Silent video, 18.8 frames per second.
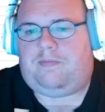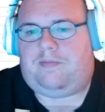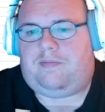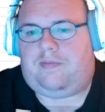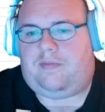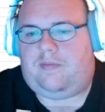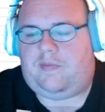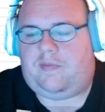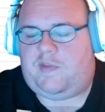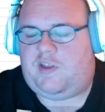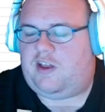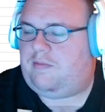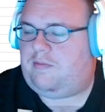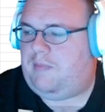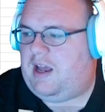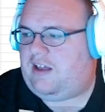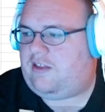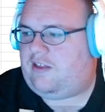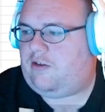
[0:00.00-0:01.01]
just
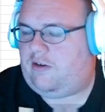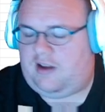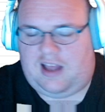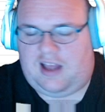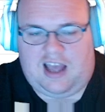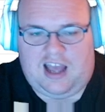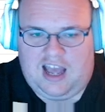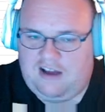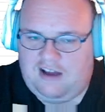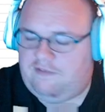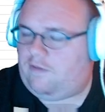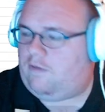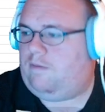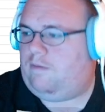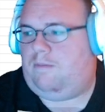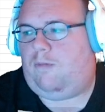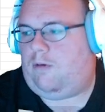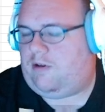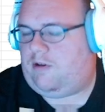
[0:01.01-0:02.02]
makes her ever
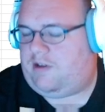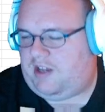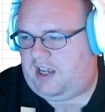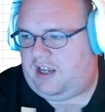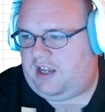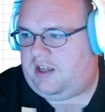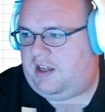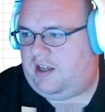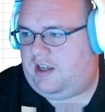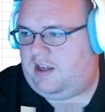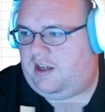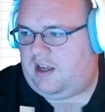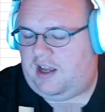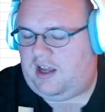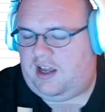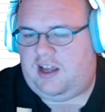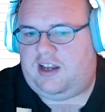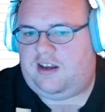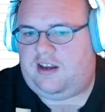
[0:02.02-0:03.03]
more tanky
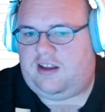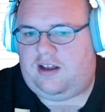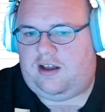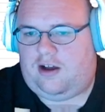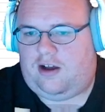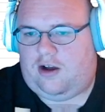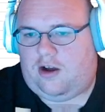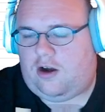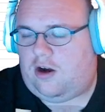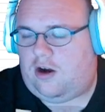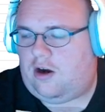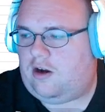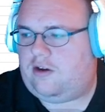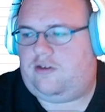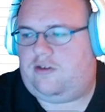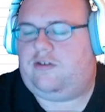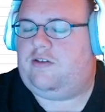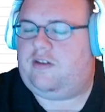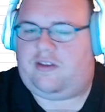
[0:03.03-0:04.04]
and hard
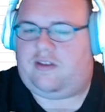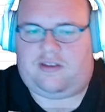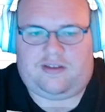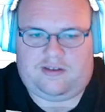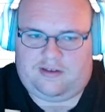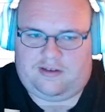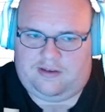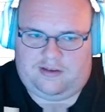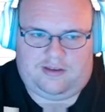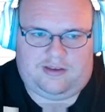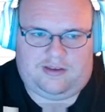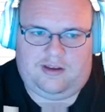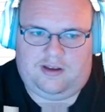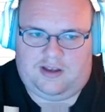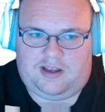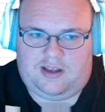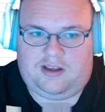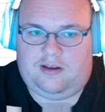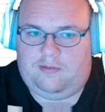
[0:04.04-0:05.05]
to just
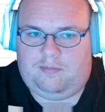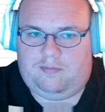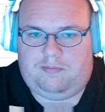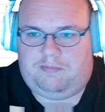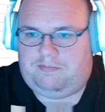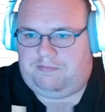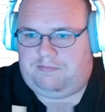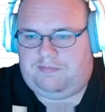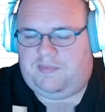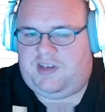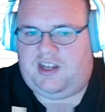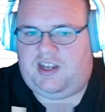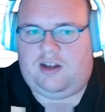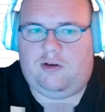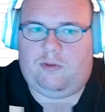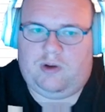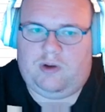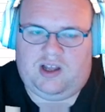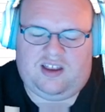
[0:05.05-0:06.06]
deal
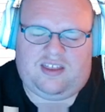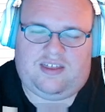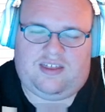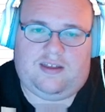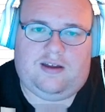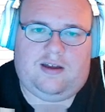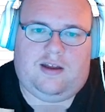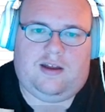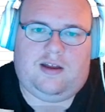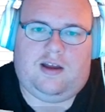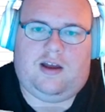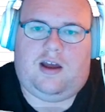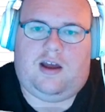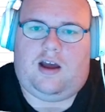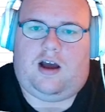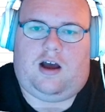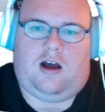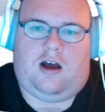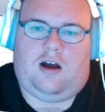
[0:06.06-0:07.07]
with.
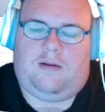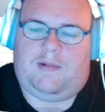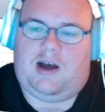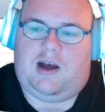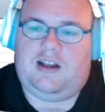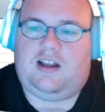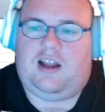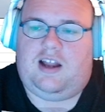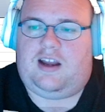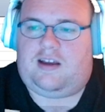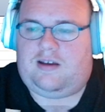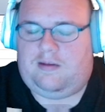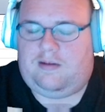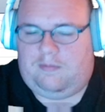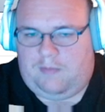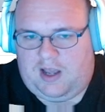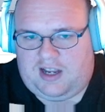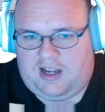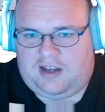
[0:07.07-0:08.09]
Unlike
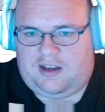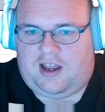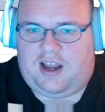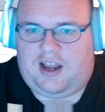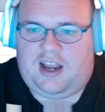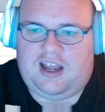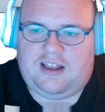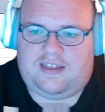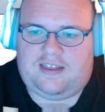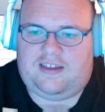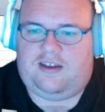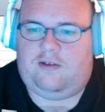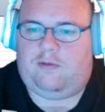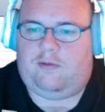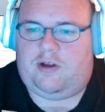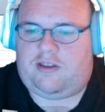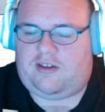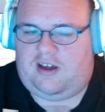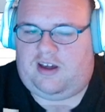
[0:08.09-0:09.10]
Mega Diancie,
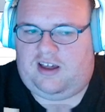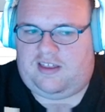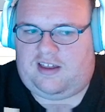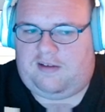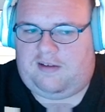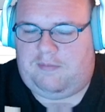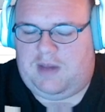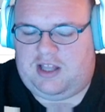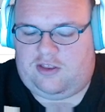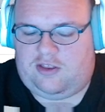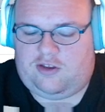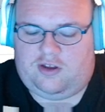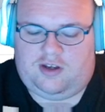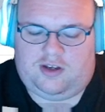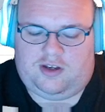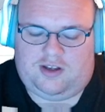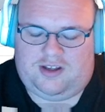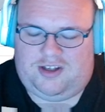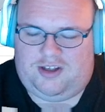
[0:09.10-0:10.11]
which, as I
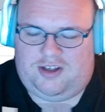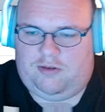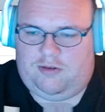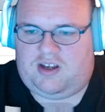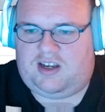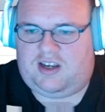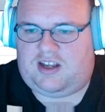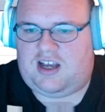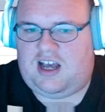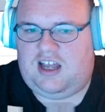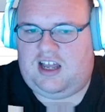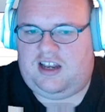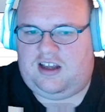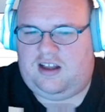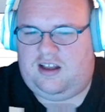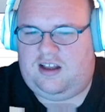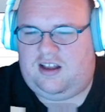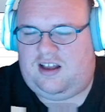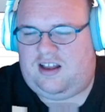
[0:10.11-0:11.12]
mentioned, you can kind
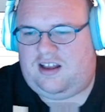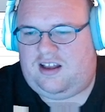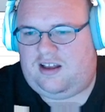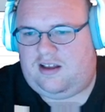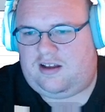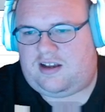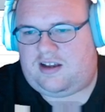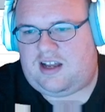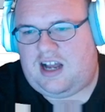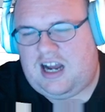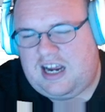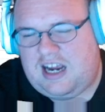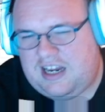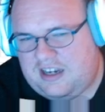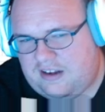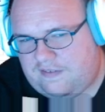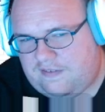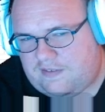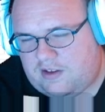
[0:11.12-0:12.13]

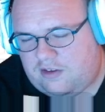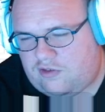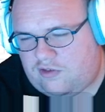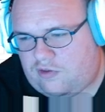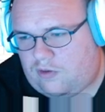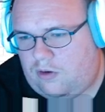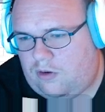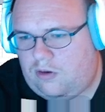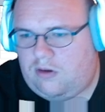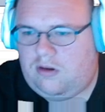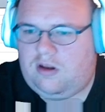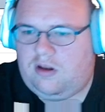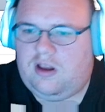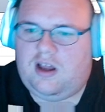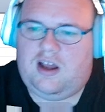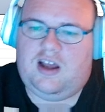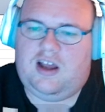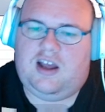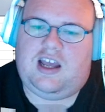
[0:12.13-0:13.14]
of control
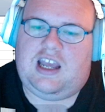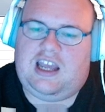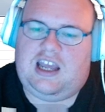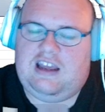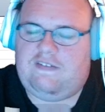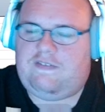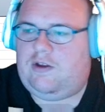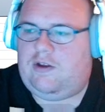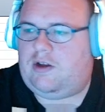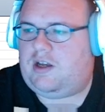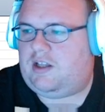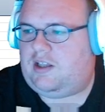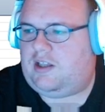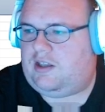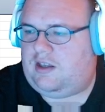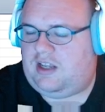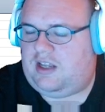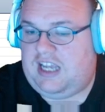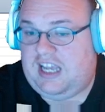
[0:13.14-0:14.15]
if you
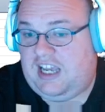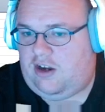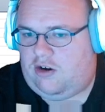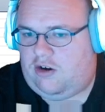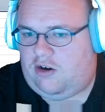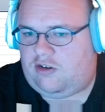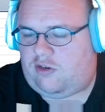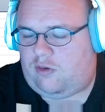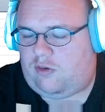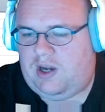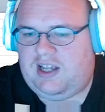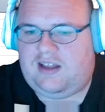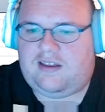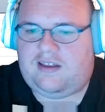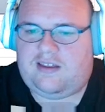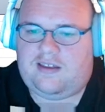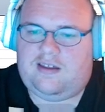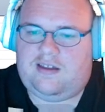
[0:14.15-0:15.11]
can hit her twice.